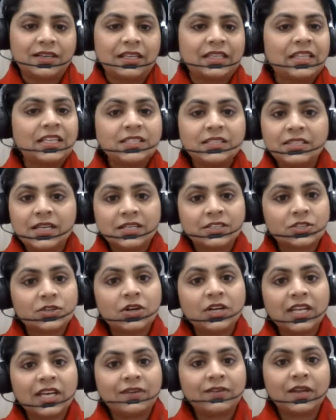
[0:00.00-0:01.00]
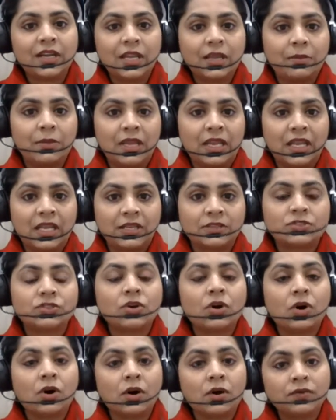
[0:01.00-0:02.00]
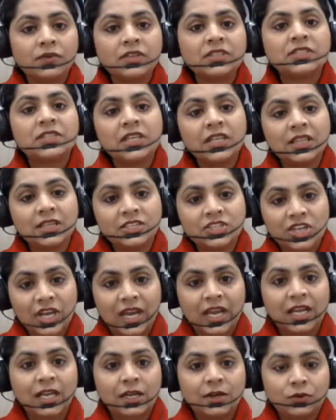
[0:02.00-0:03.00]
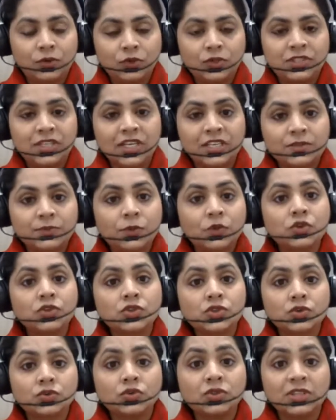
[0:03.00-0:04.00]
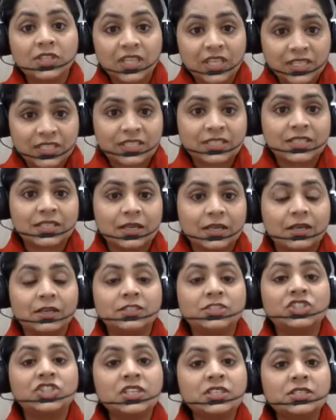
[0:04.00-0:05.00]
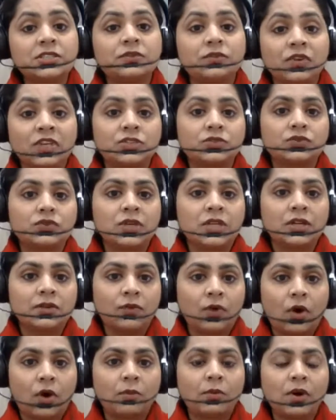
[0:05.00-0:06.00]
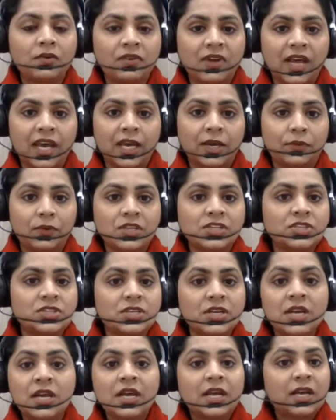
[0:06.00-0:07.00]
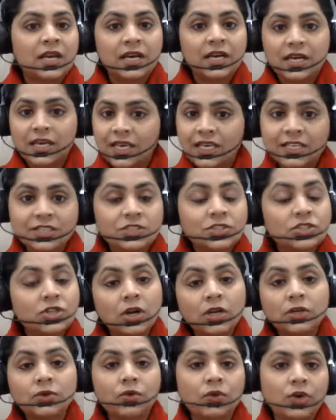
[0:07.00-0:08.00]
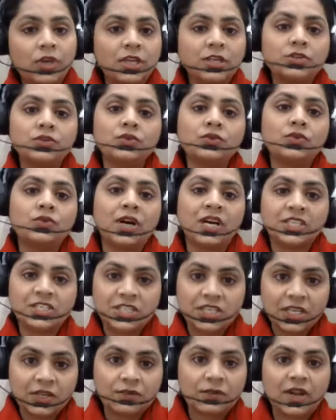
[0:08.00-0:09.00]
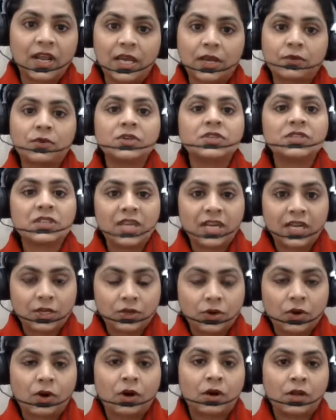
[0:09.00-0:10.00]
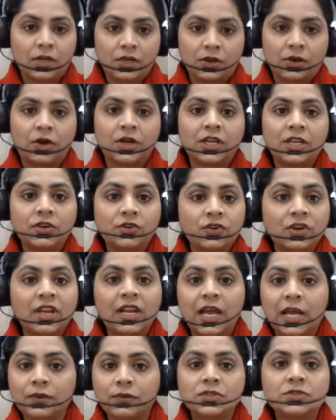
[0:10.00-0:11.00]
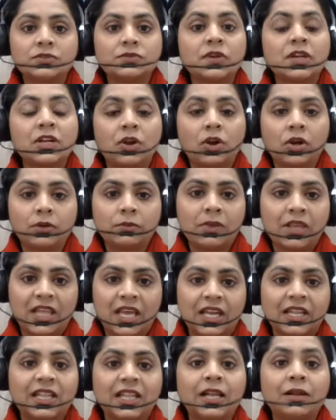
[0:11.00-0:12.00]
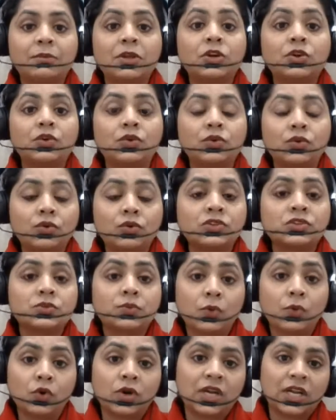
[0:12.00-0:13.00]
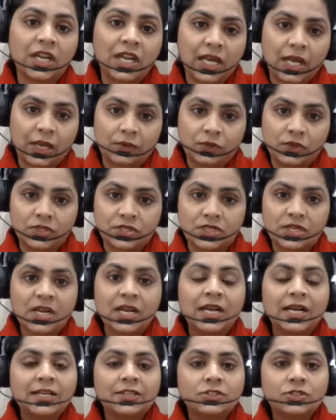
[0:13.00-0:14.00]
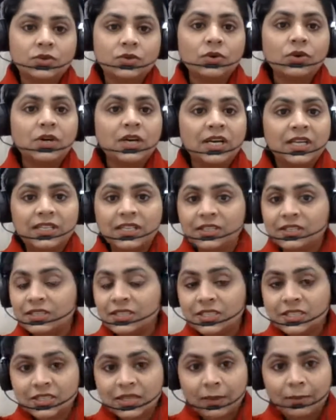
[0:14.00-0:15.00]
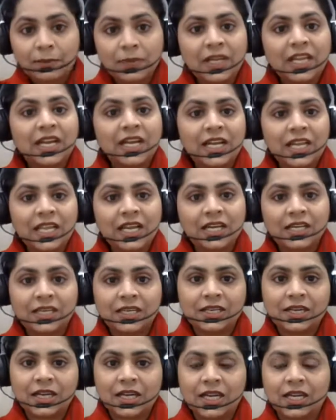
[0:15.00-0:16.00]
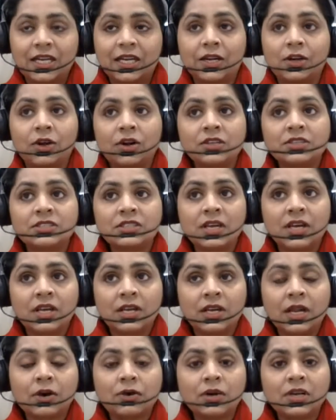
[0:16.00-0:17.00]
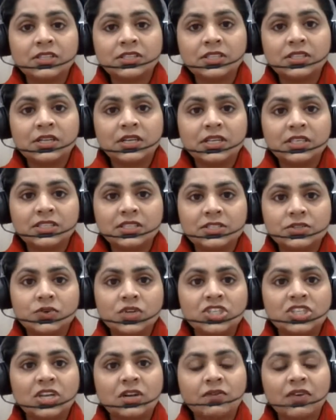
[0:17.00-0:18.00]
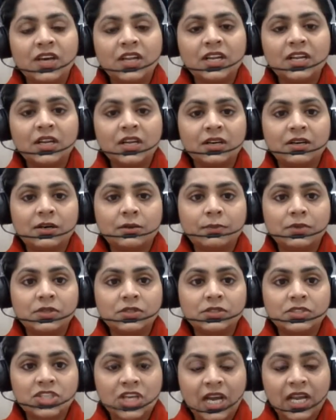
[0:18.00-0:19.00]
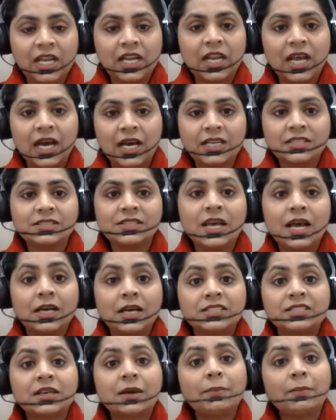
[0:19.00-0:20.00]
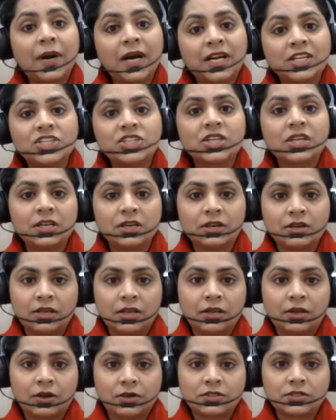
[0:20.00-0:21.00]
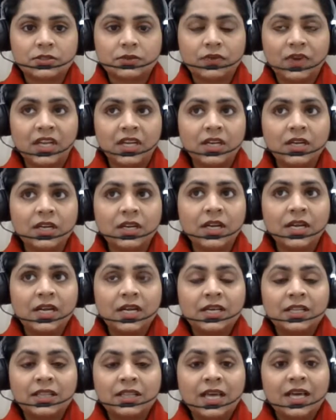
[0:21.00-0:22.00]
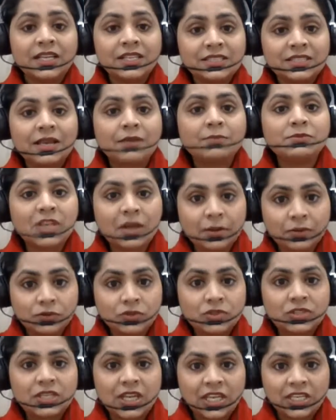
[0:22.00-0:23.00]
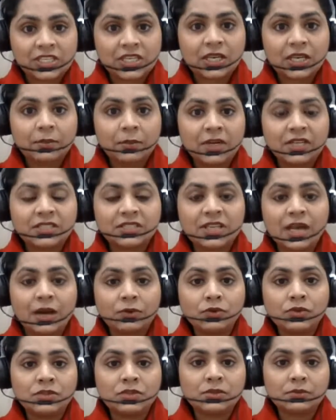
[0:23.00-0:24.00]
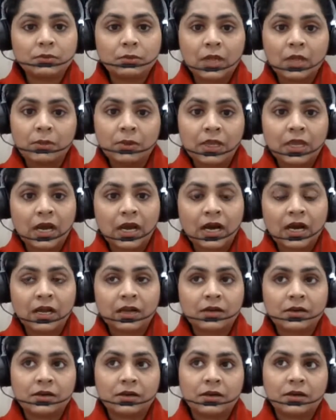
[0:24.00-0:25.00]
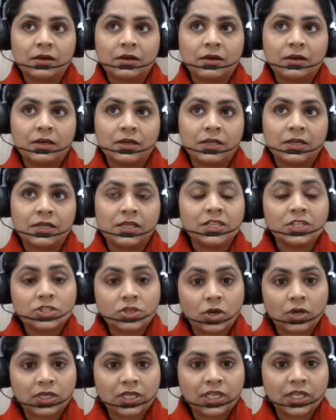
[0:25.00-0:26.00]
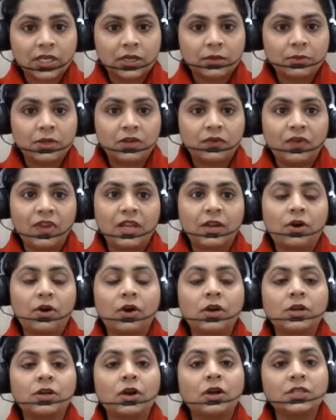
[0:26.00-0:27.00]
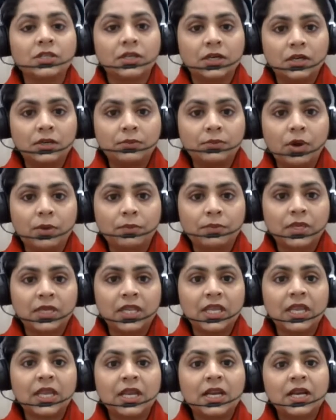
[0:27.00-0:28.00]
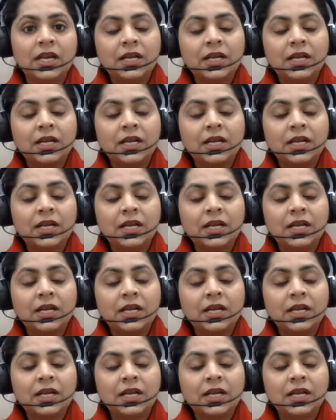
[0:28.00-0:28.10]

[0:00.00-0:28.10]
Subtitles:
This does not have any meaning. So obviously the child who is exposed to this just visual form of language, he's not going to achieve language at all. Auditory language will not be there. There'll be no spoken language. So this is completely interrelated. Now consider a situation wherein child has some partial hearing loss, wherein there is some sounds reaching, but sounds maybe are distorted in between or not heard properly.